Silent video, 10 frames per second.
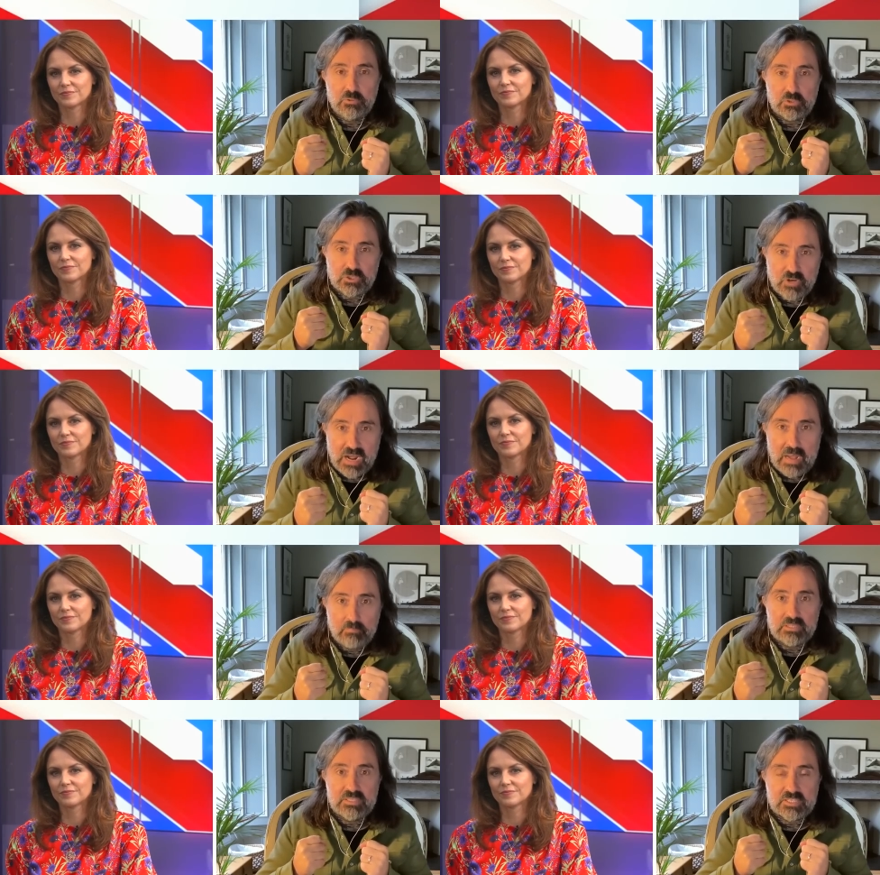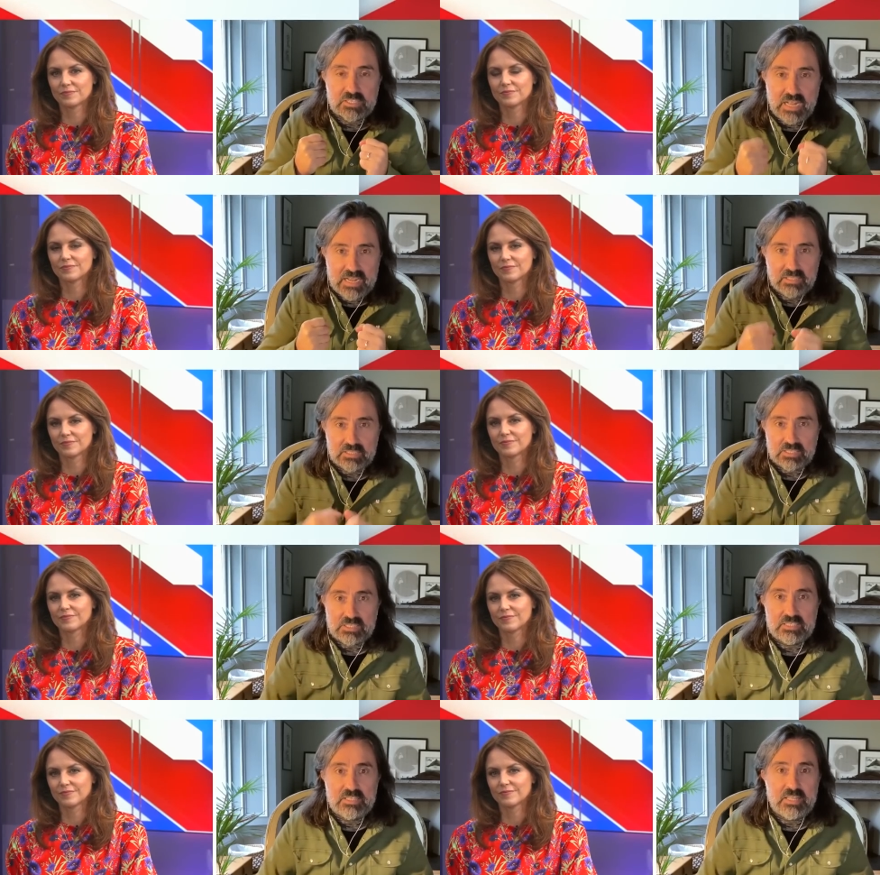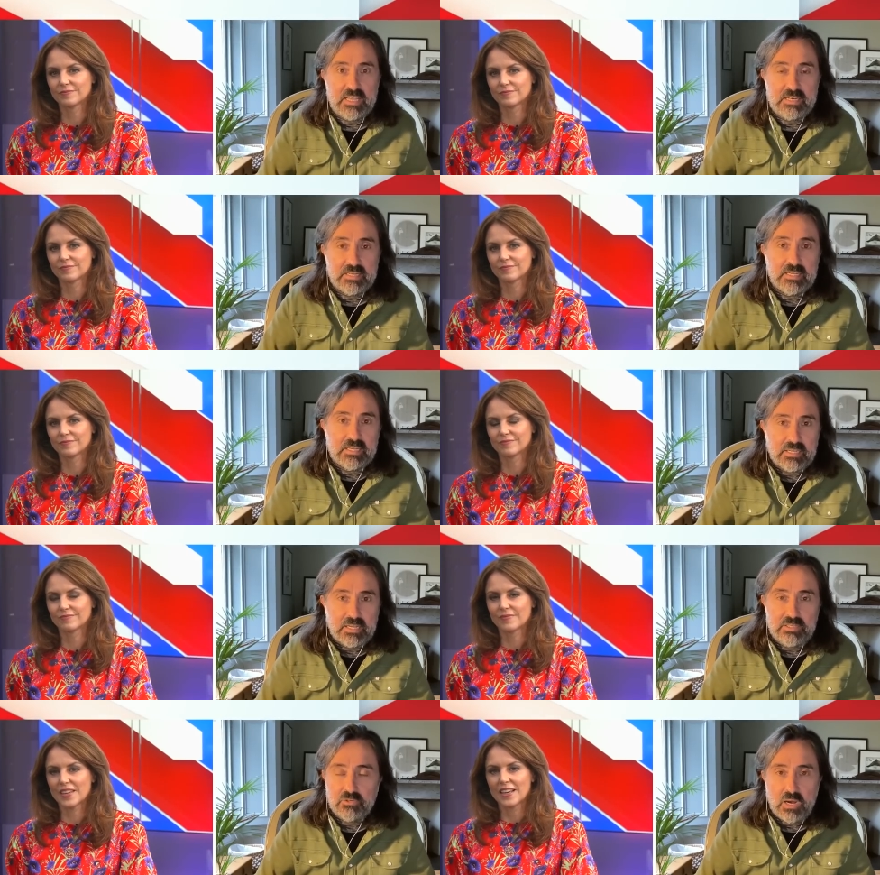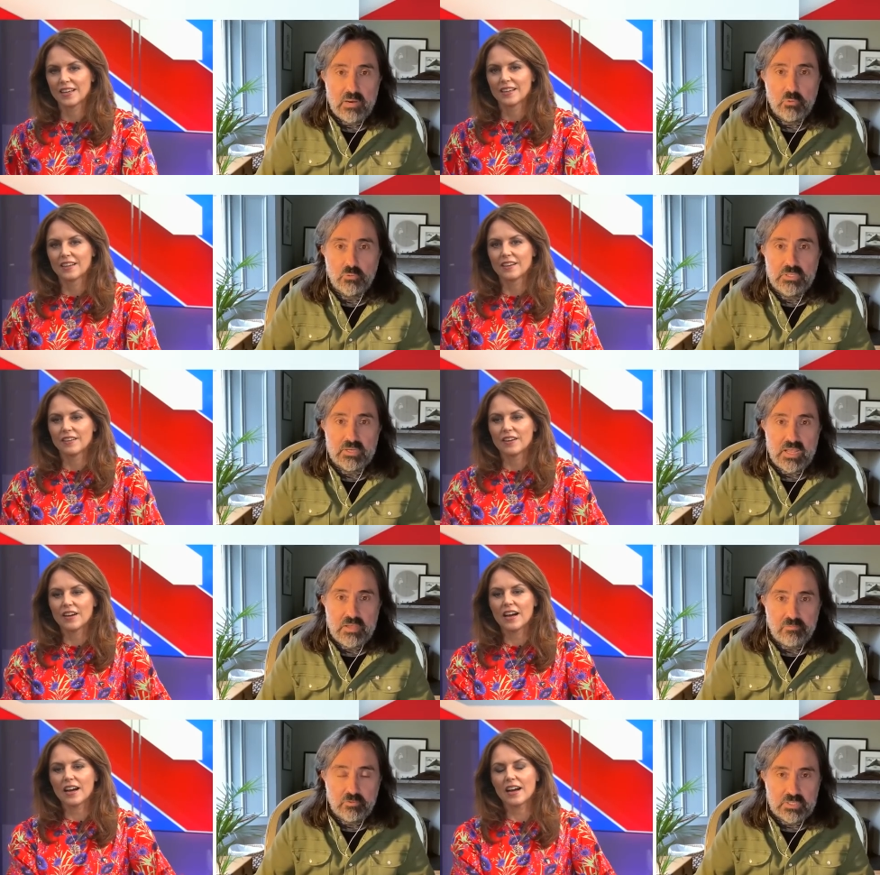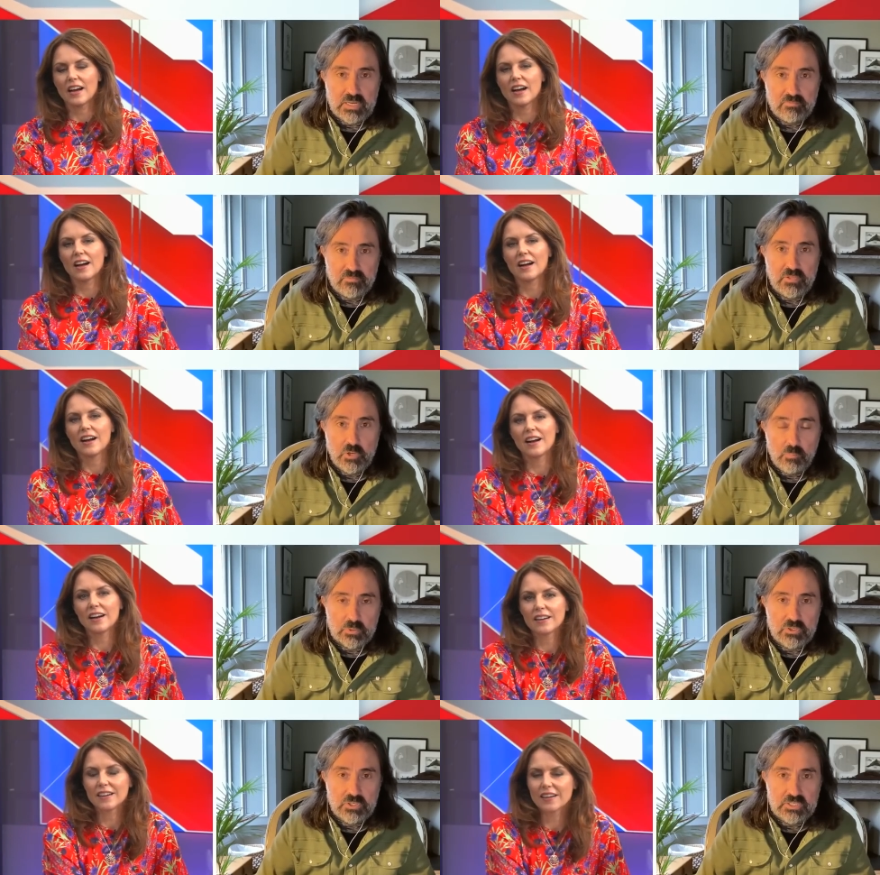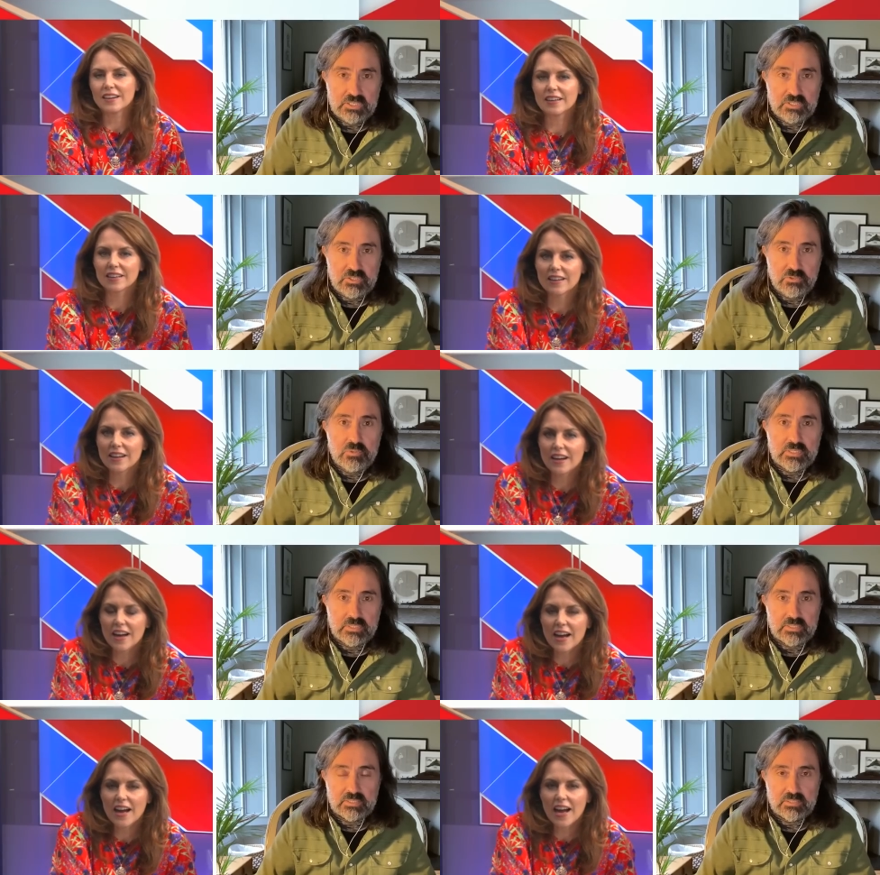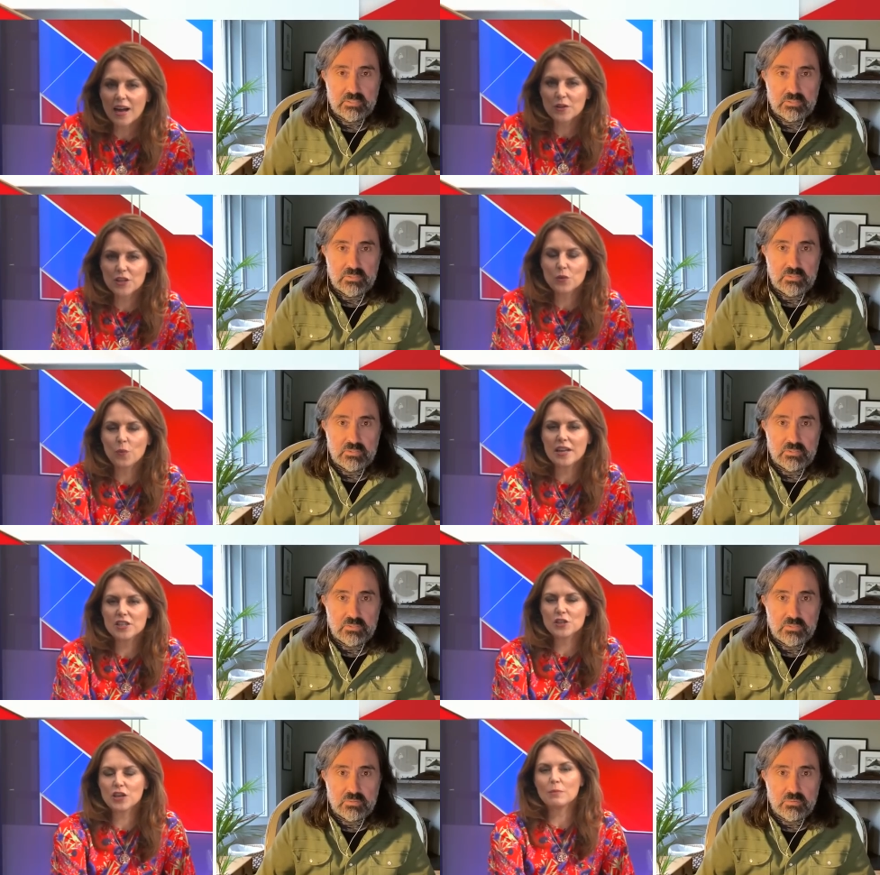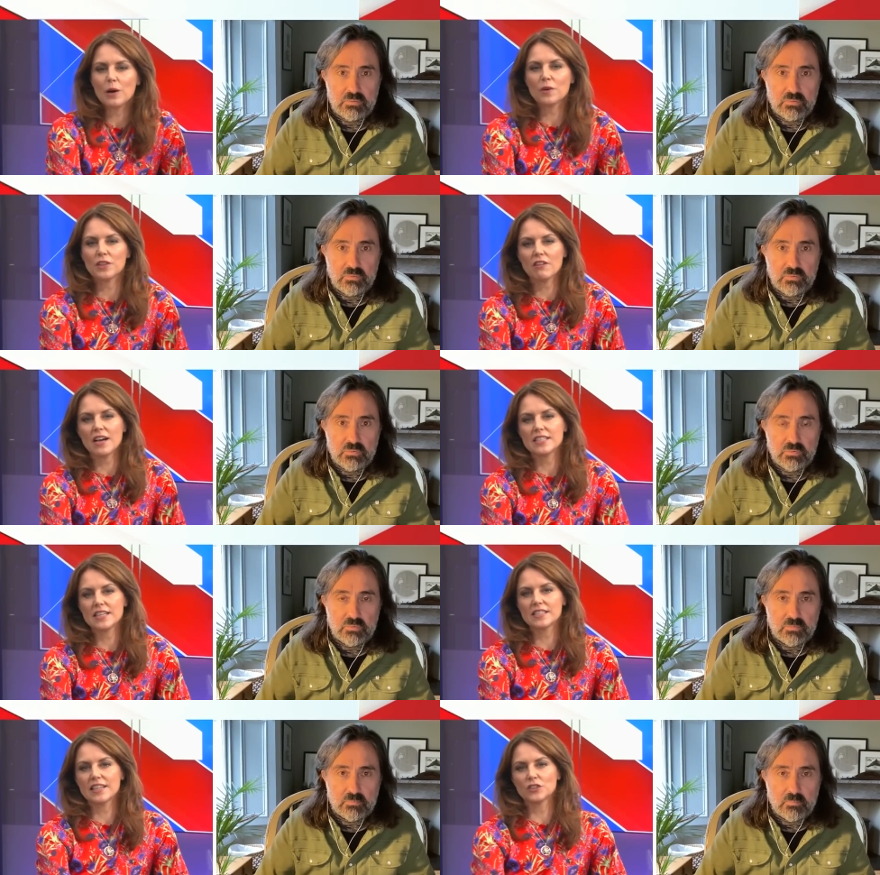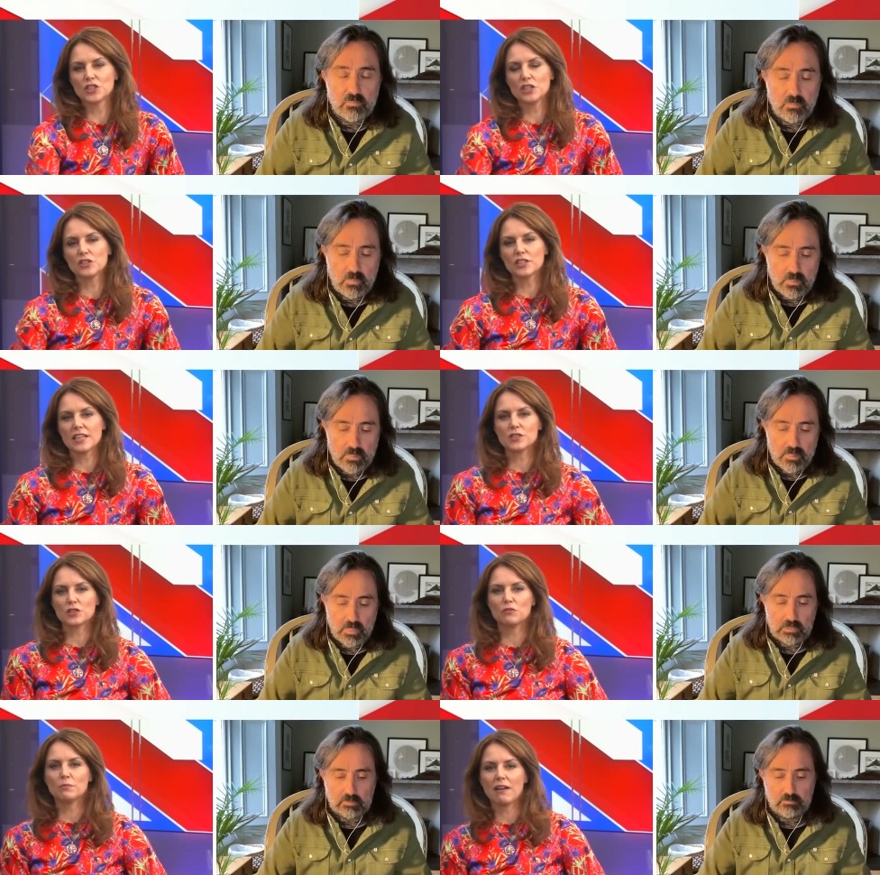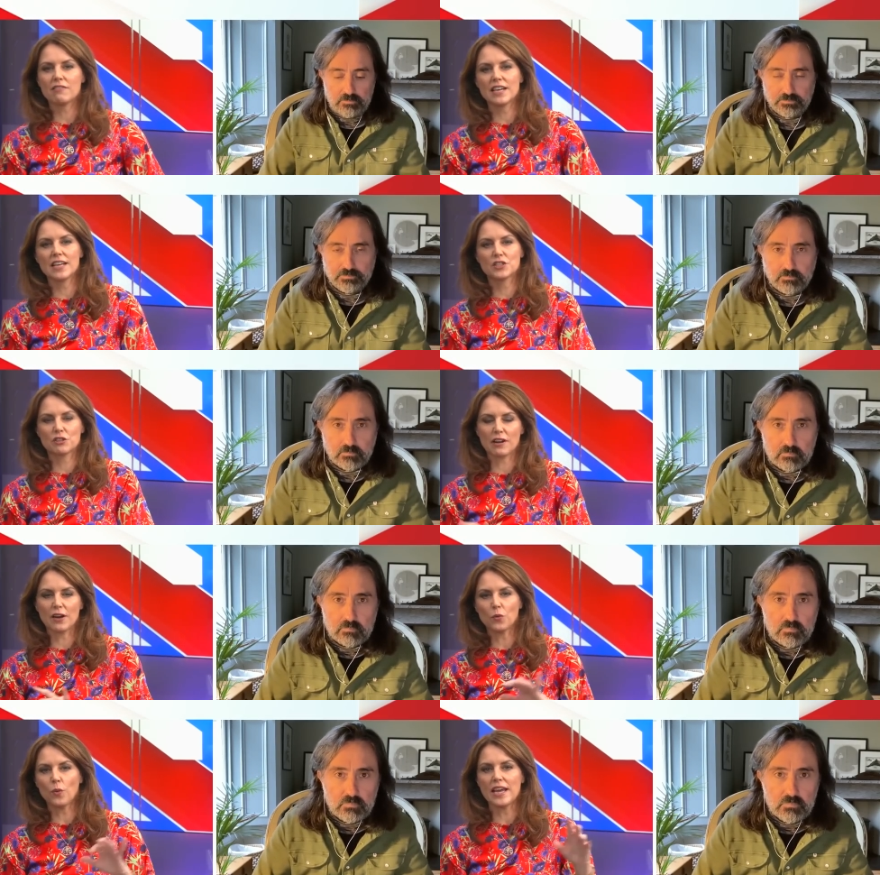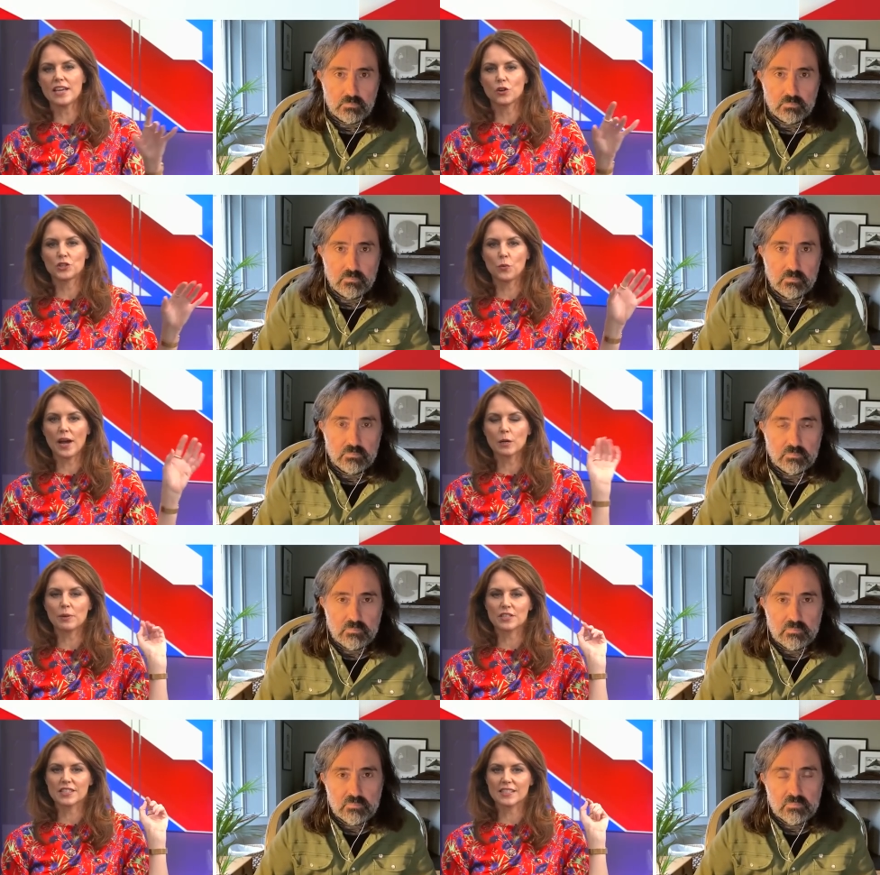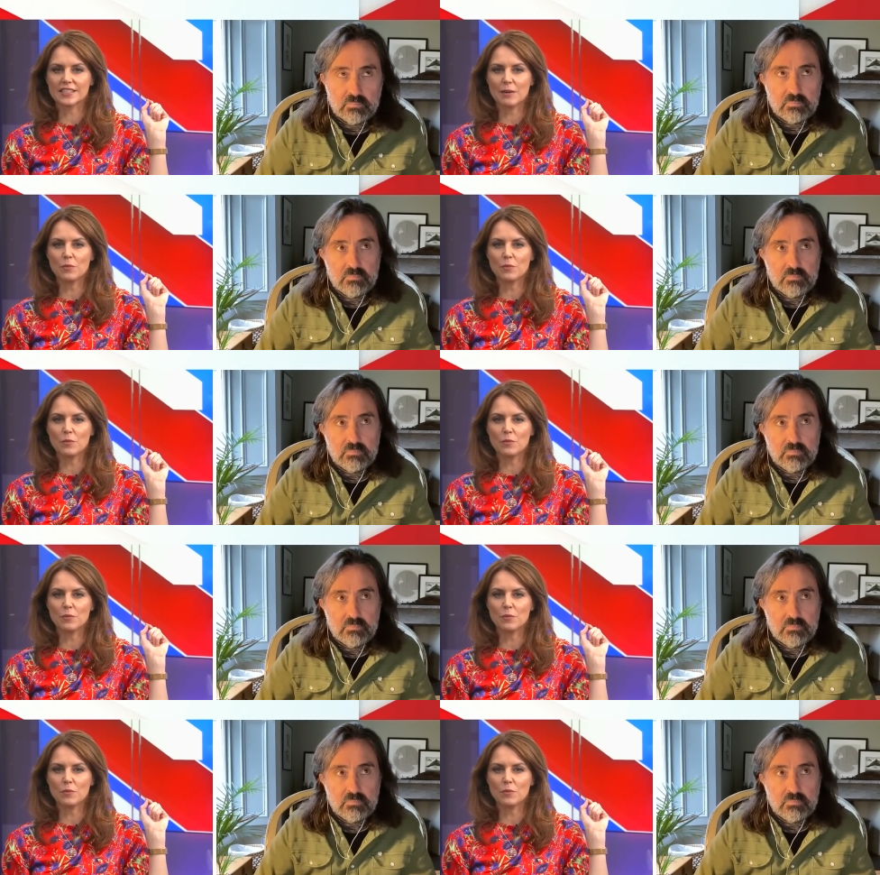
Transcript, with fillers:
Speaker 1: know, trapped and silenced, then, you know, I'm only grateful to have the opportunity to do it.
Speaker 2: How do you? Where do you come up with your ideas, Neil? Do you, do they sort of marinate throughout the week, or do you wake up on a Saturday